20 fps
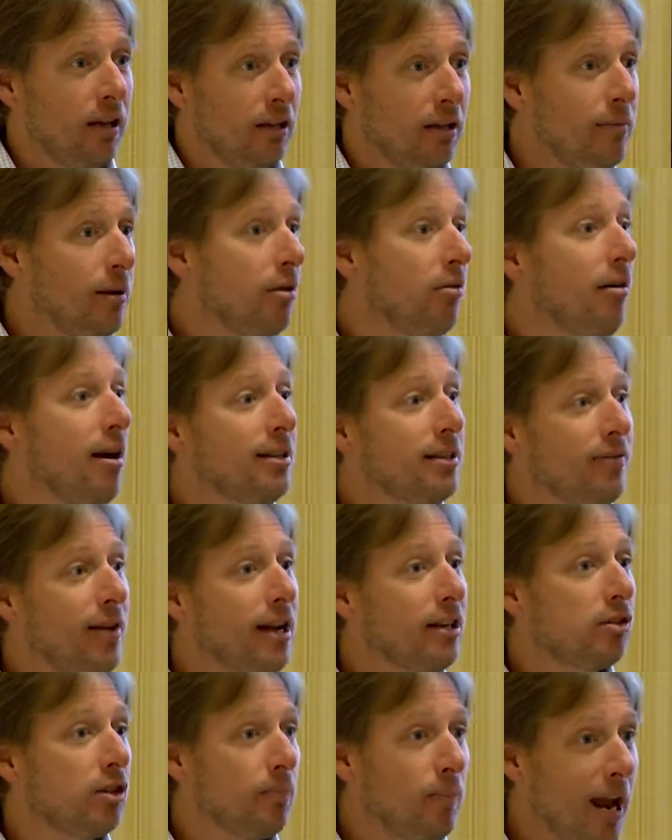You know how many clients have
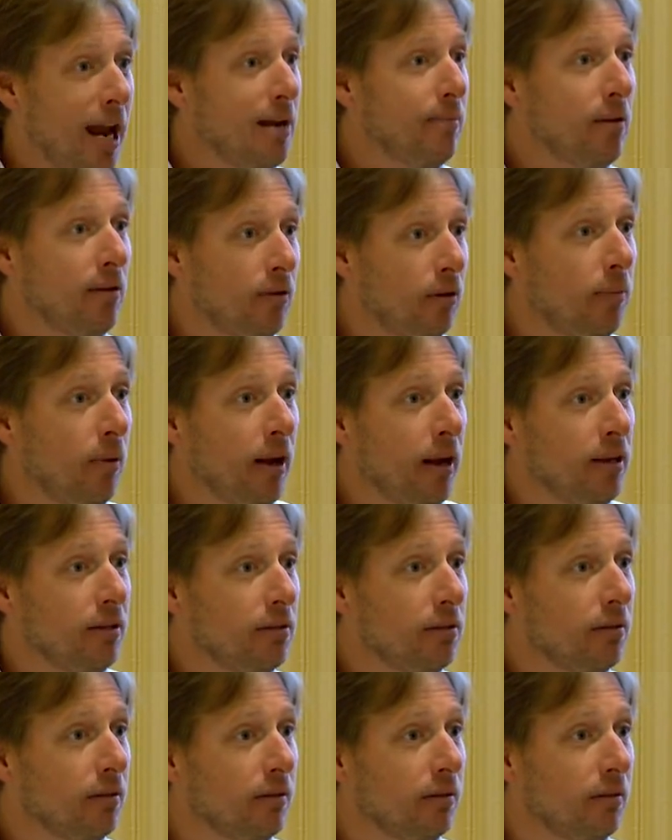actually paid me for
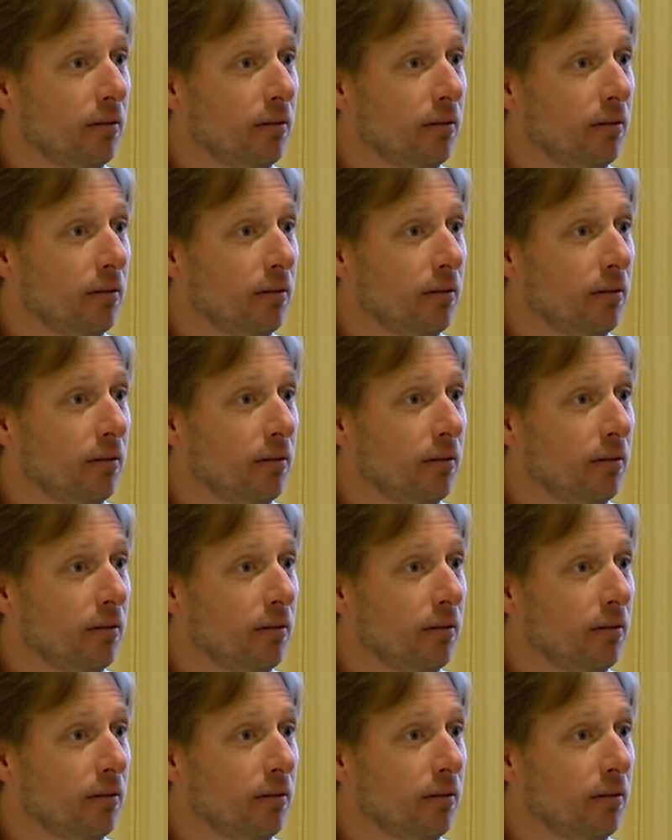plans?